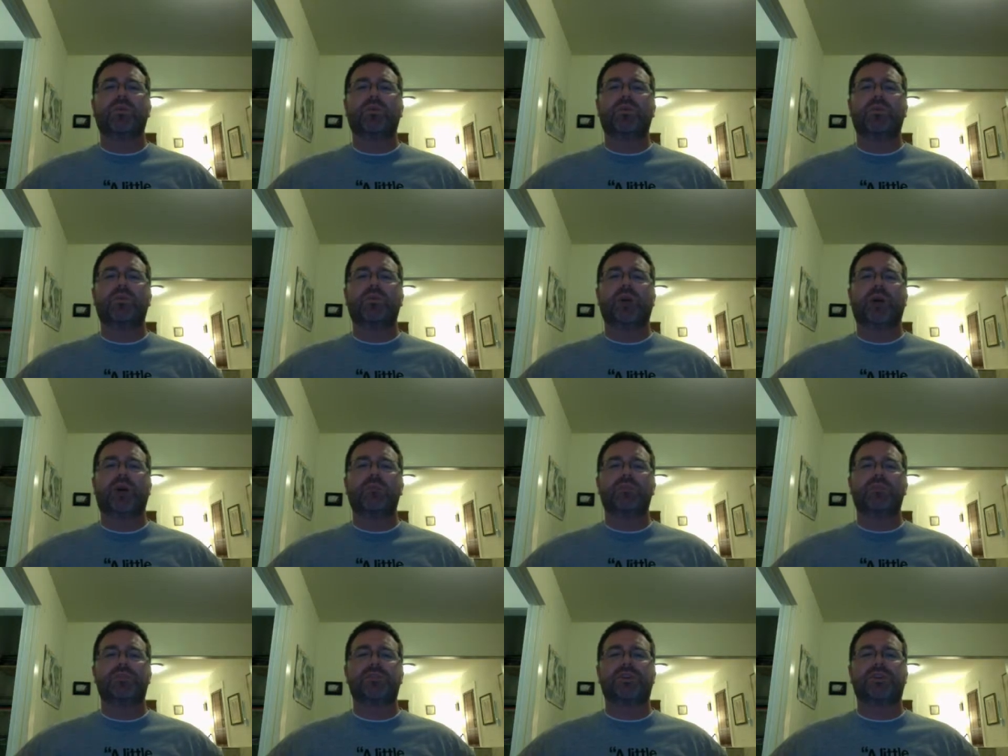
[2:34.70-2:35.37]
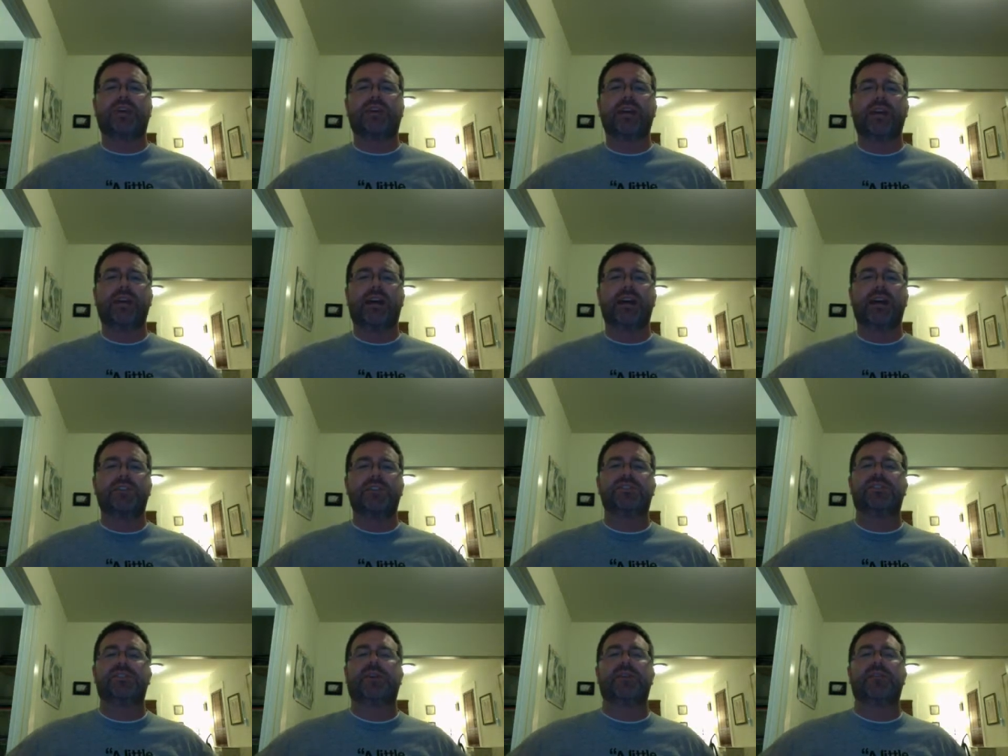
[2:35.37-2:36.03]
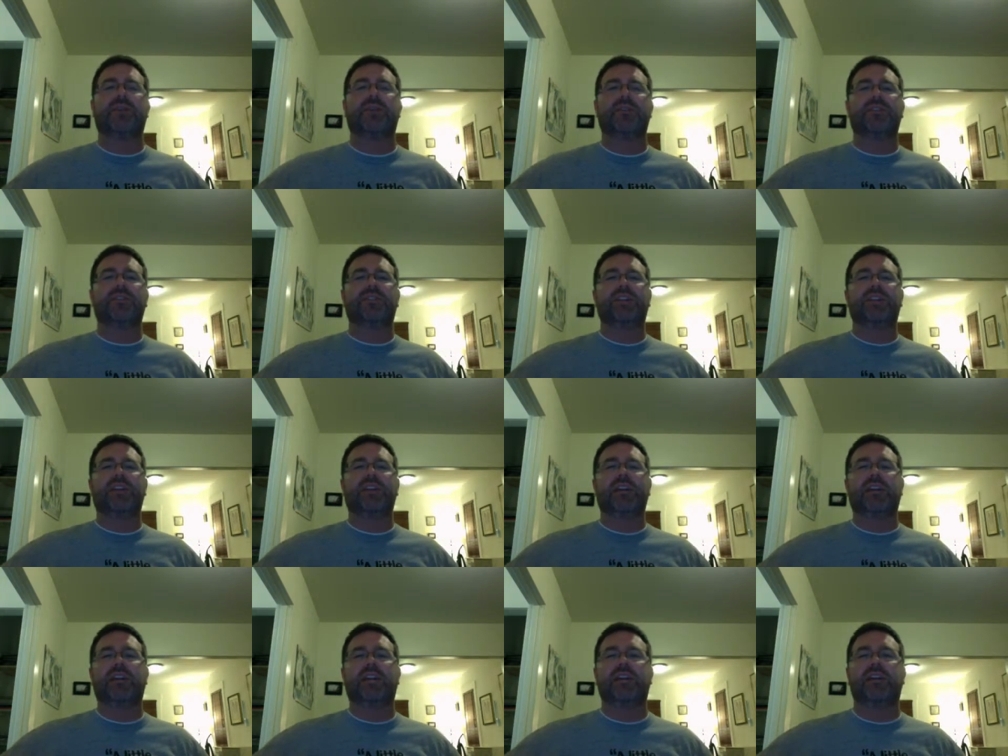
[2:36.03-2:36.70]
I was looking at some of
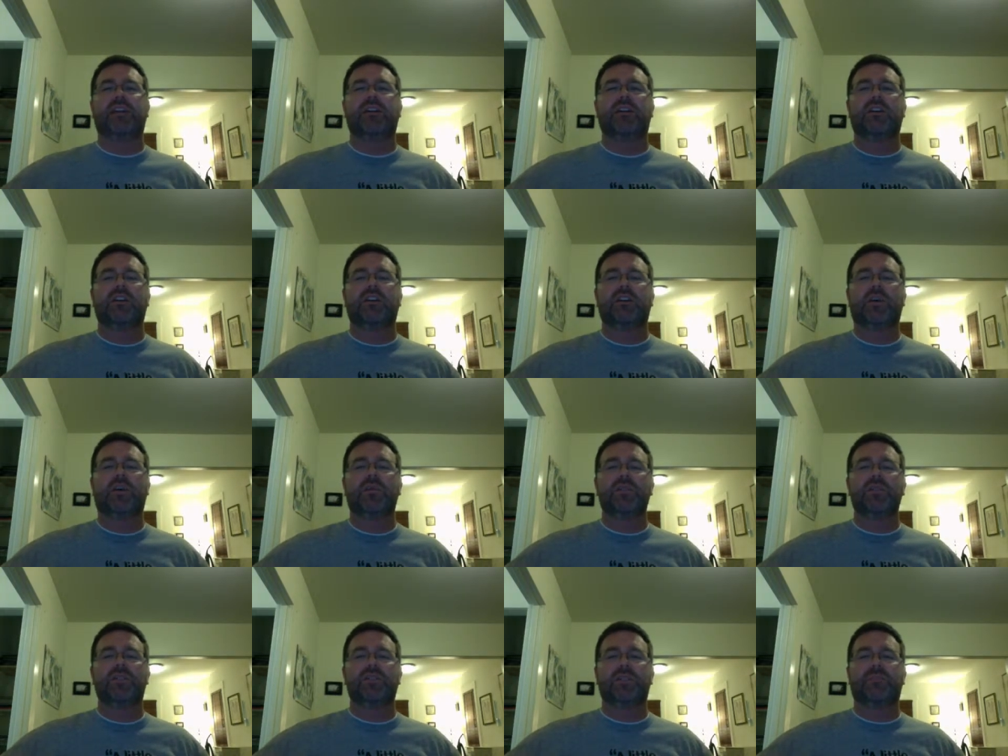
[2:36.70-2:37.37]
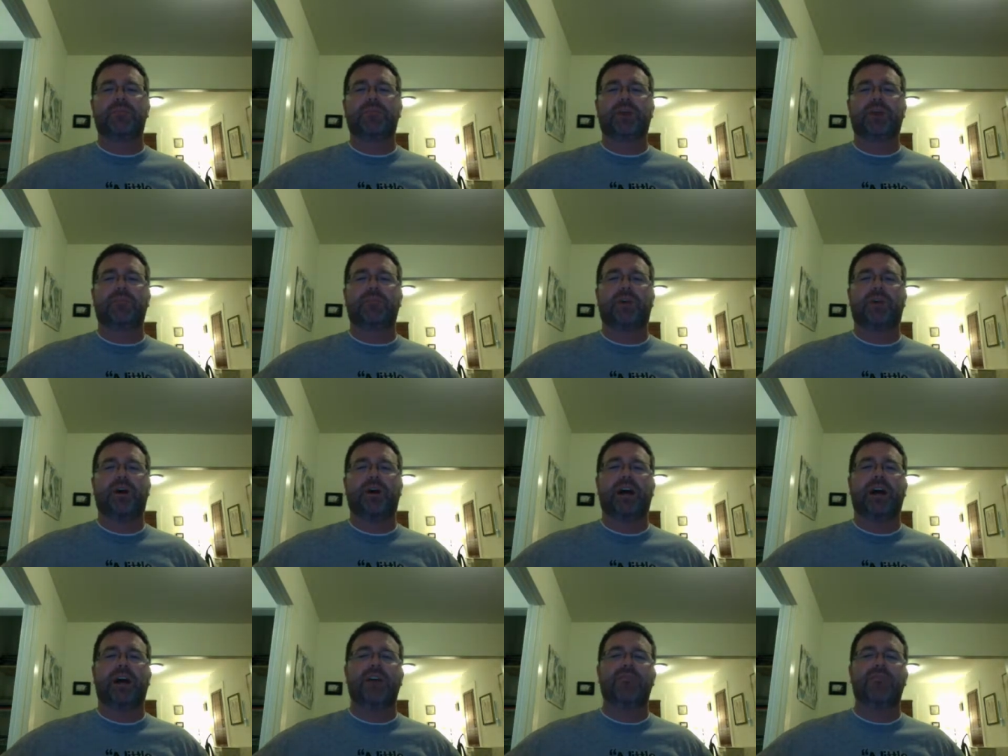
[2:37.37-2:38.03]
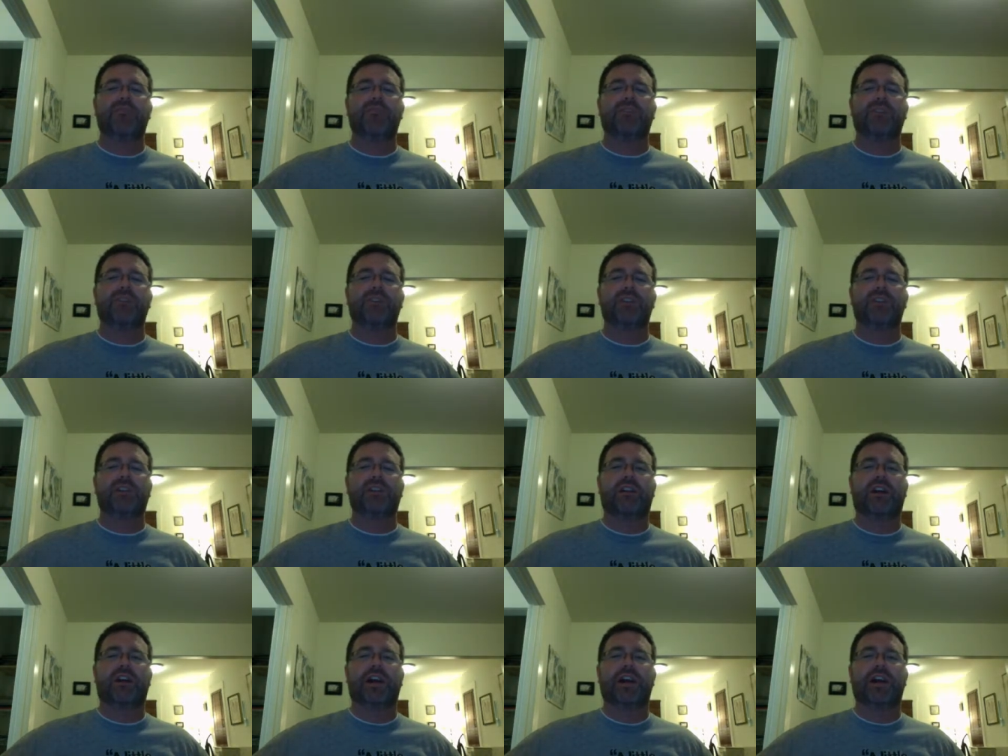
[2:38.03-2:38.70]
the goals that people had for this
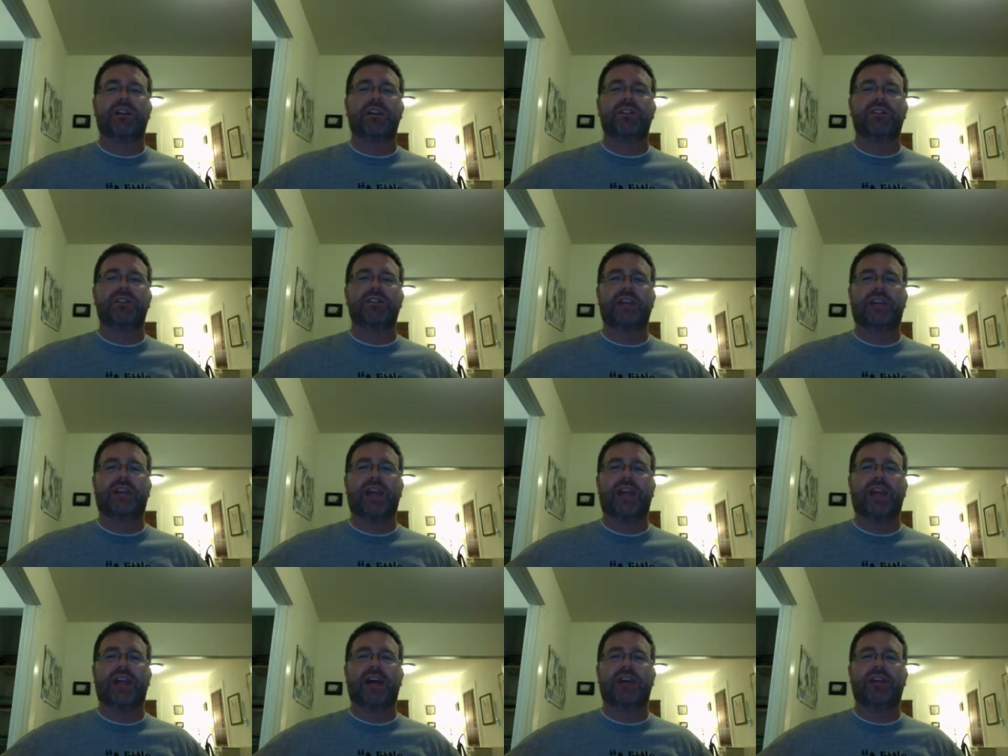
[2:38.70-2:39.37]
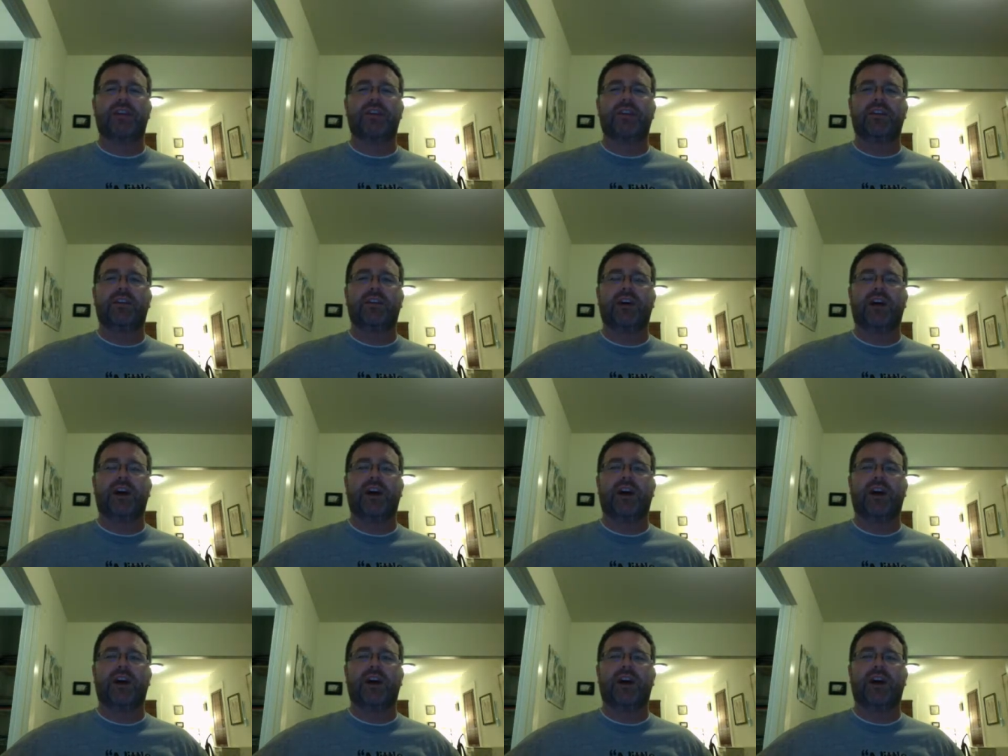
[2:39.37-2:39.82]
class, and